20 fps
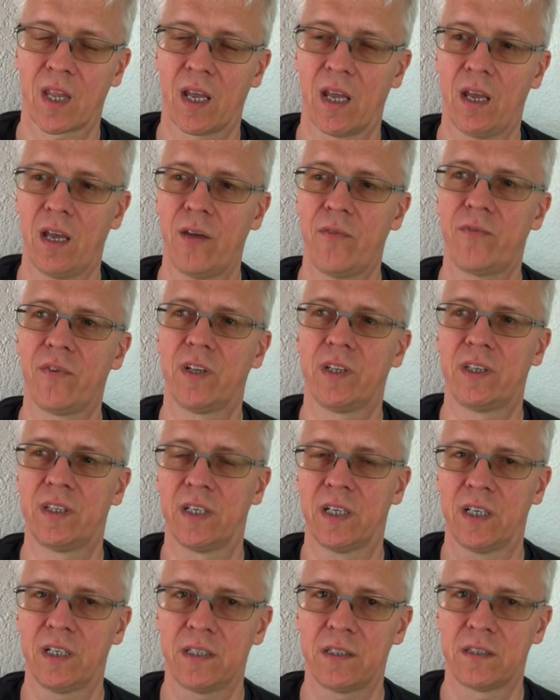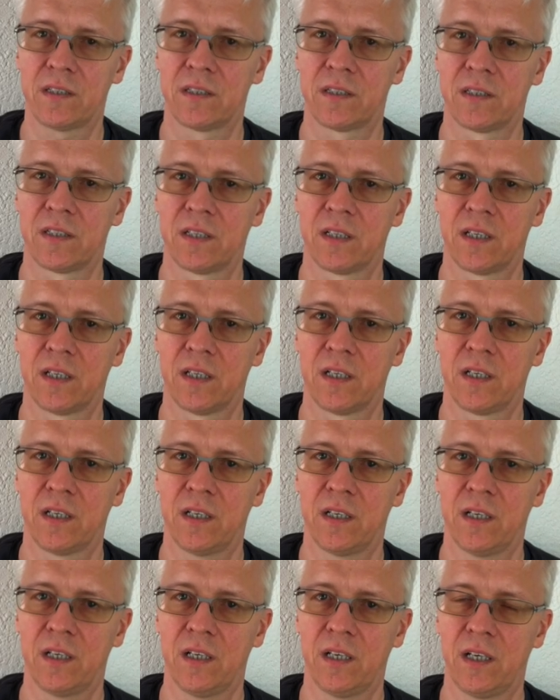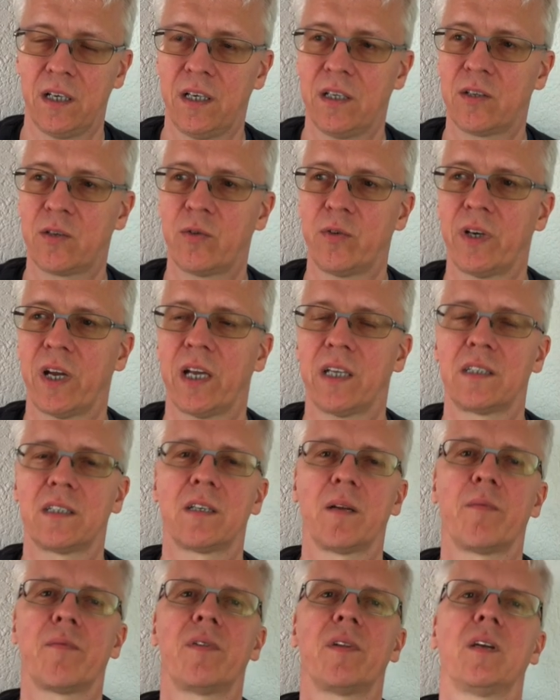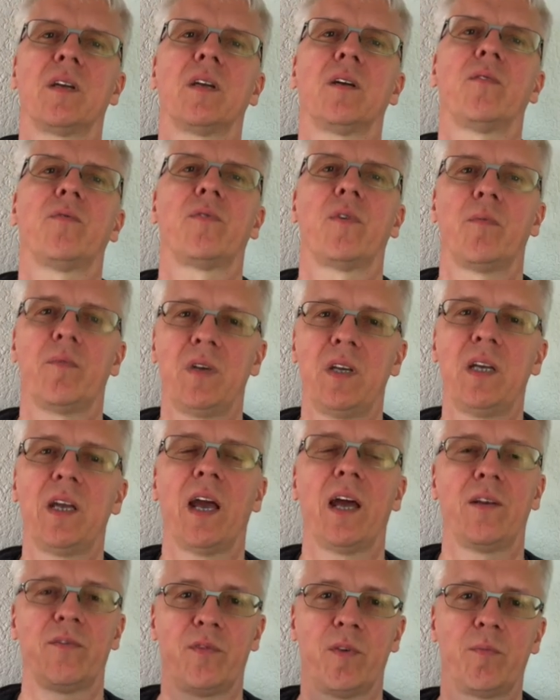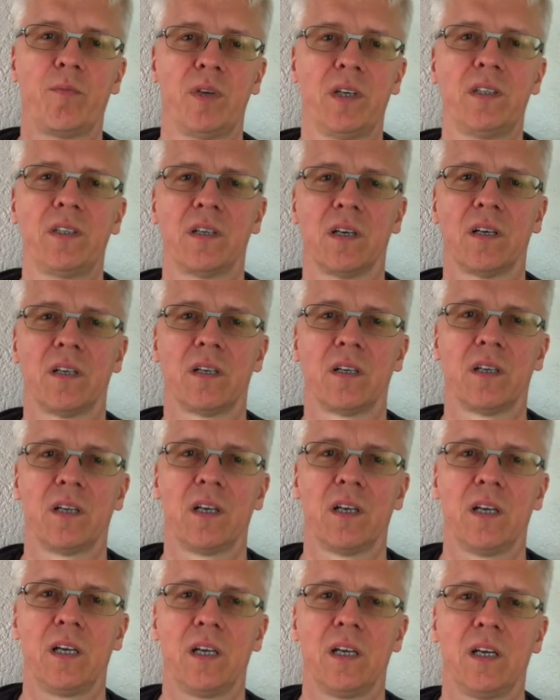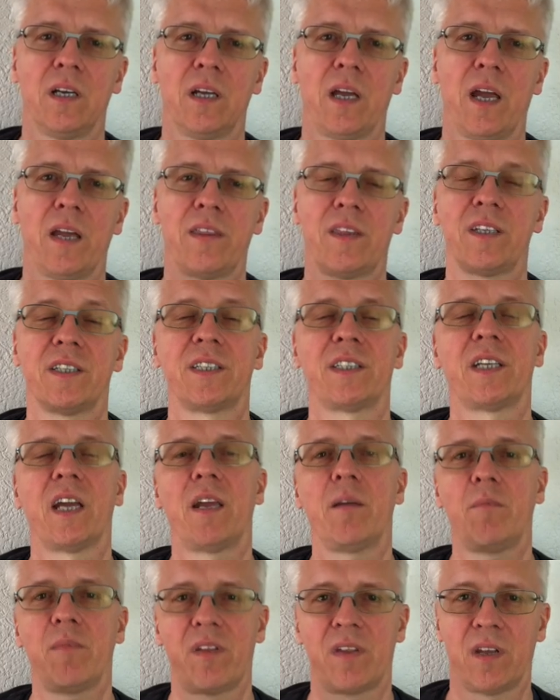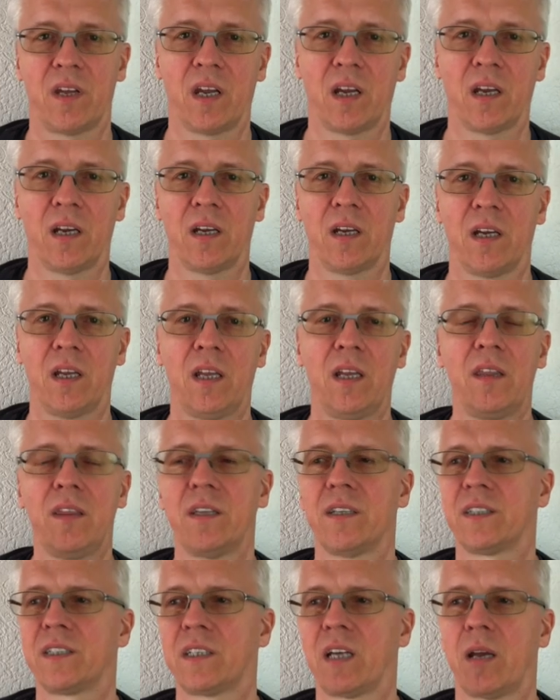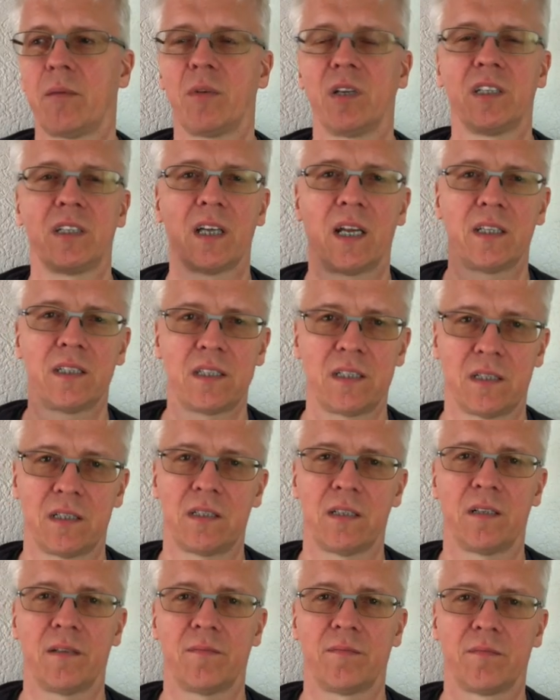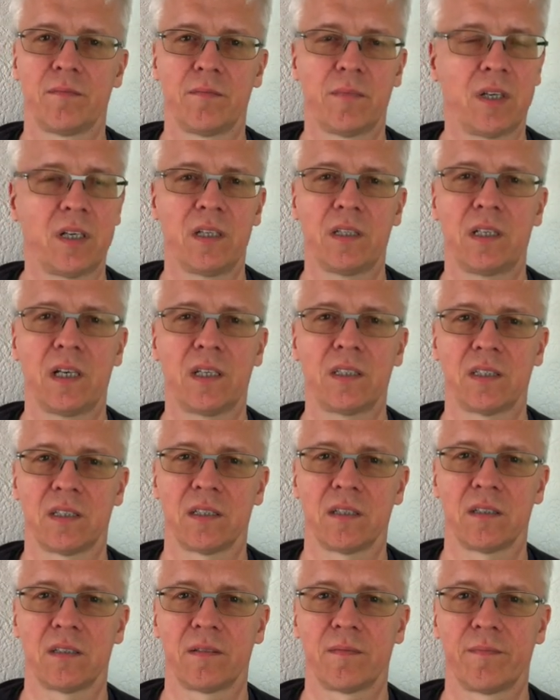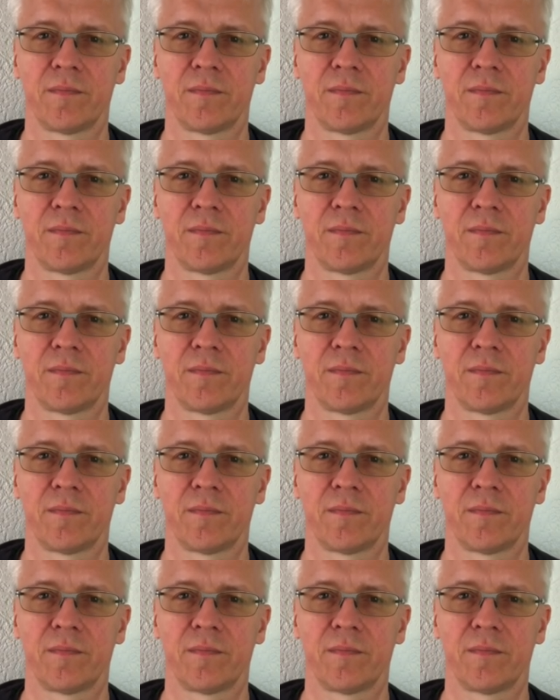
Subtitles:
If it did, it creates something for me and for Peter. And the same thing in the same intensity, but it doesn't.